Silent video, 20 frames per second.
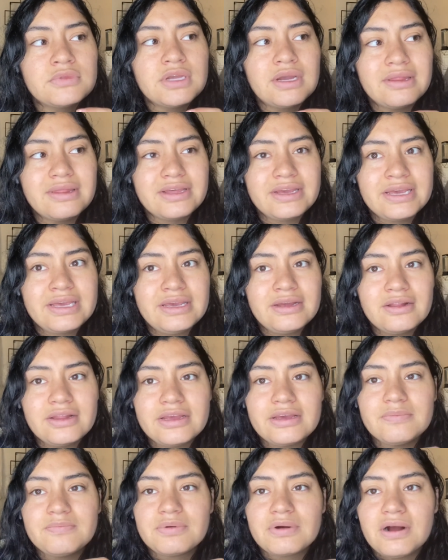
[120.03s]
the
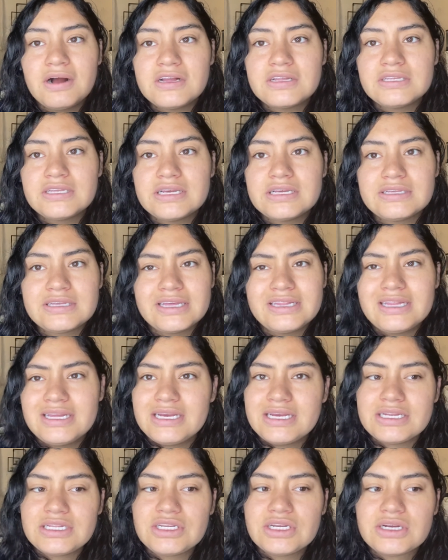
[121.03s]
healing process, I think
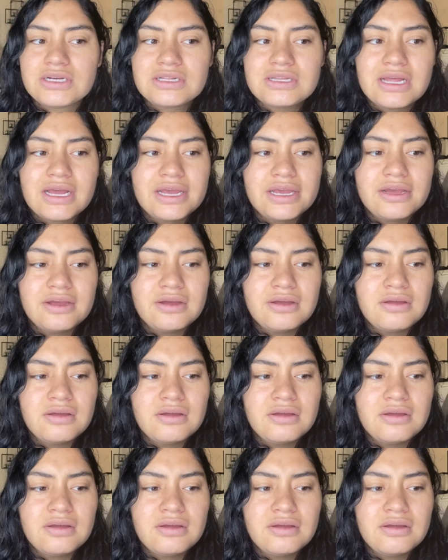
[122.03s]
it took like,